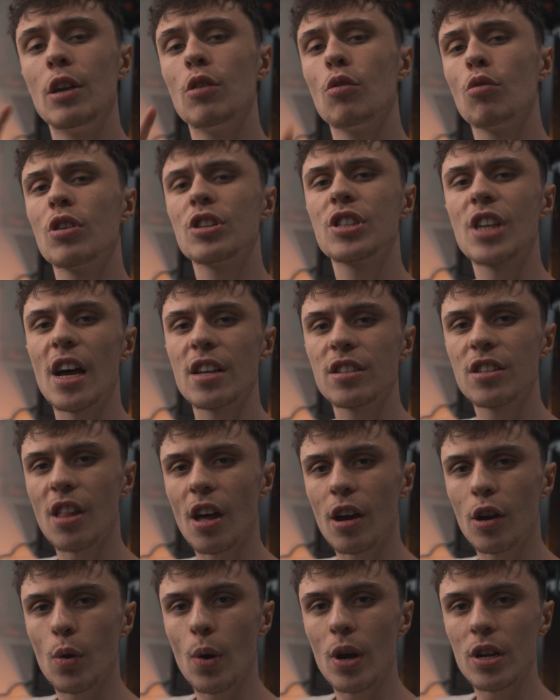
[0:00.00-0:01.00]
In order to answer
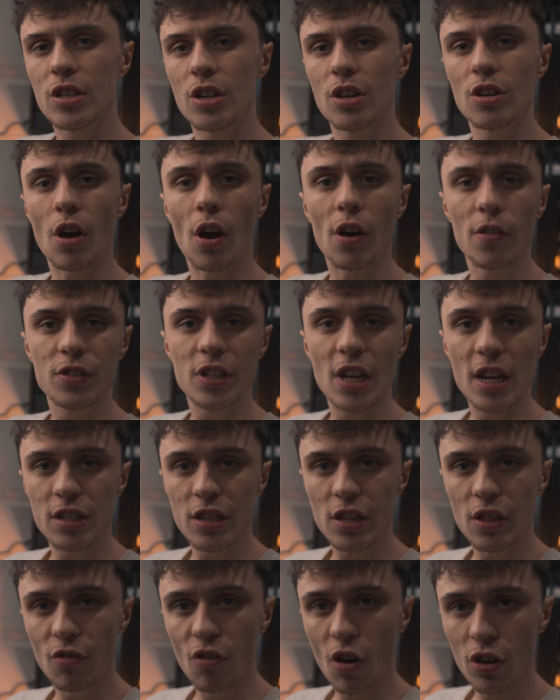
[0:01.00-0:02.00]
that question, I've
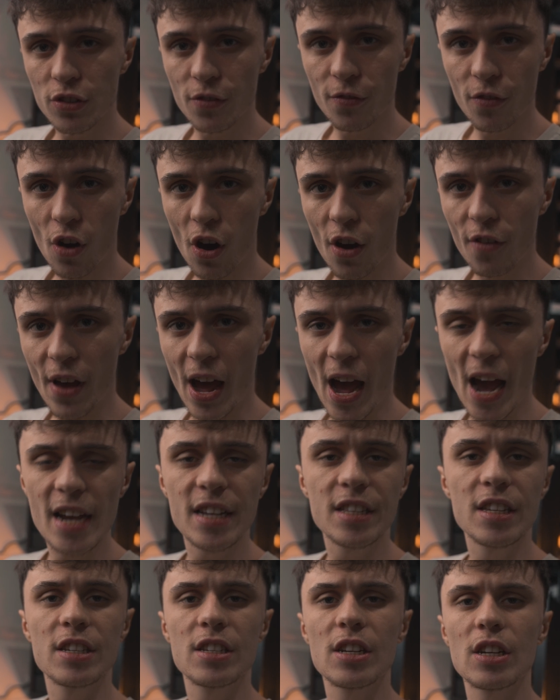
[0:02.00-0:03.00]
tested the Ryzen 5
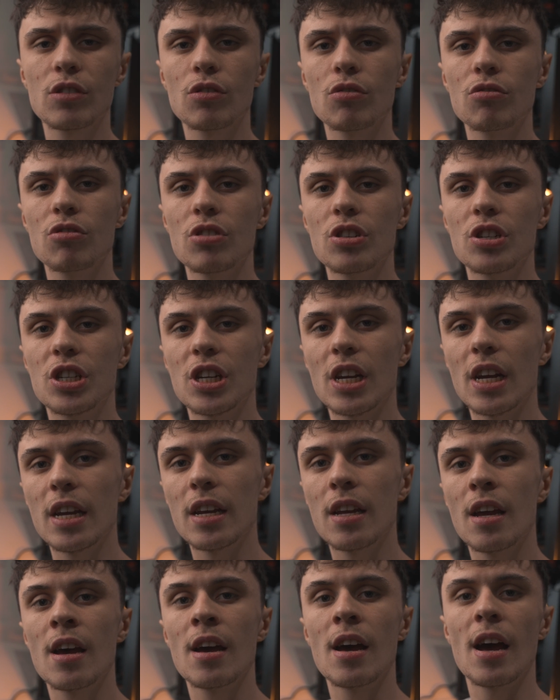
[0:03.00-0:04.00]

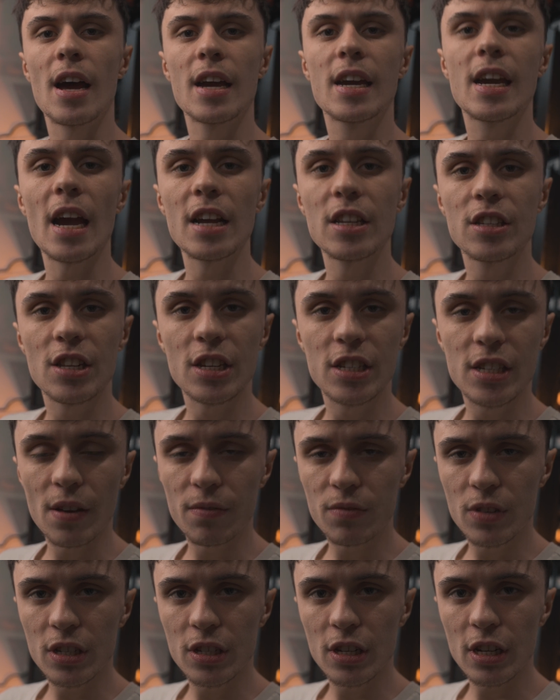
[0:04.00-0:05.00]
8600G against the
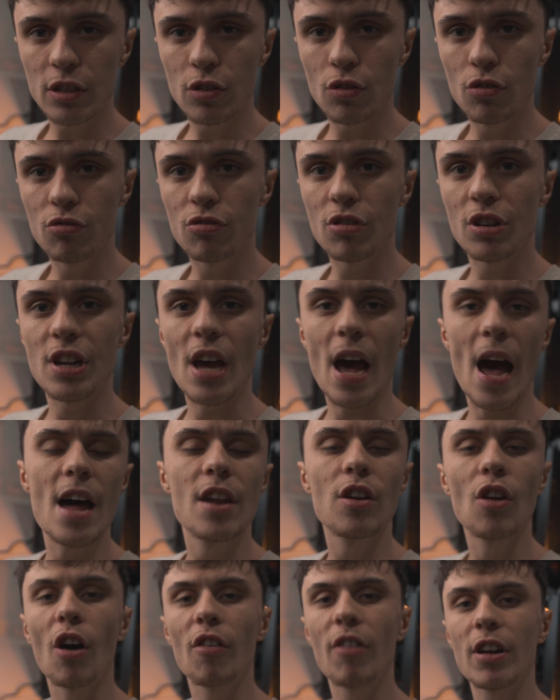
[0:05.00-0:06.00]
7600
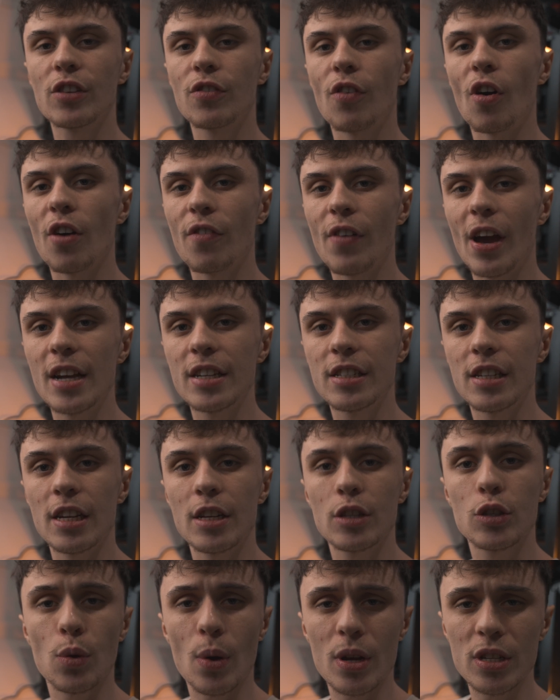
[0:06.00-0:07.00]
and RX
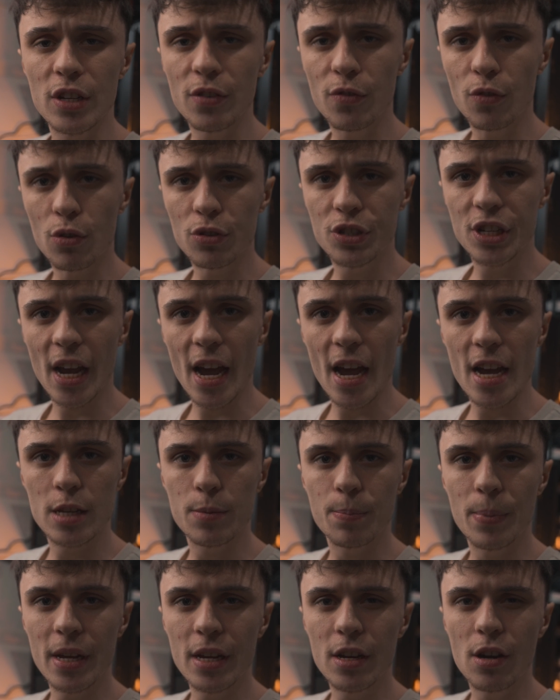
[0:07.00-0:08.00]
580 2048
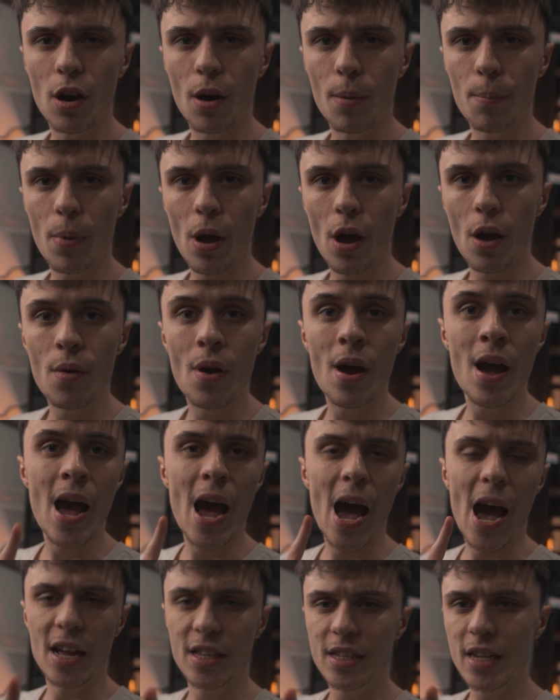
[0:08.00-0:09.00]
SP combo
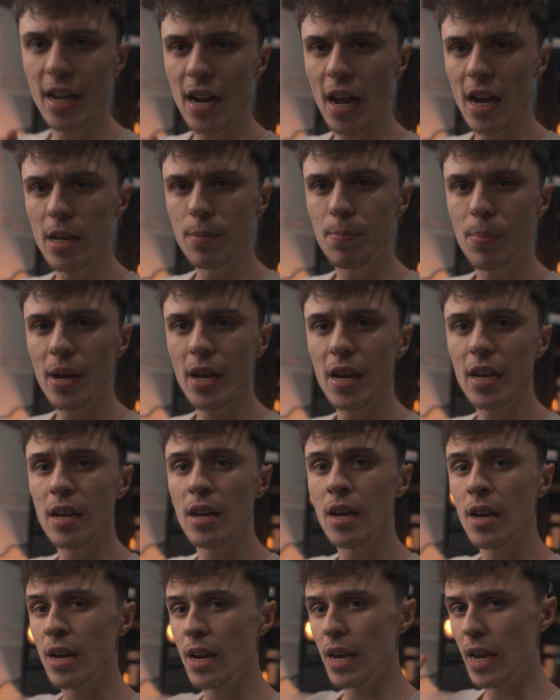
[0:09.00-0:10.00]
at
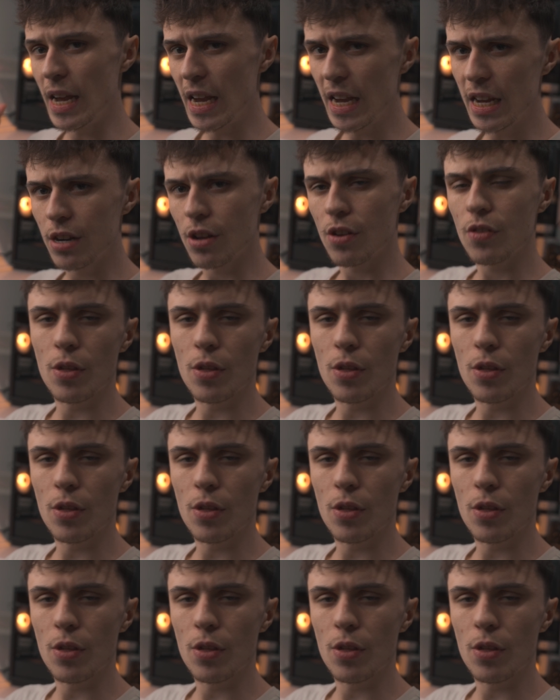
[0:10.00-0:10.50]
1080p in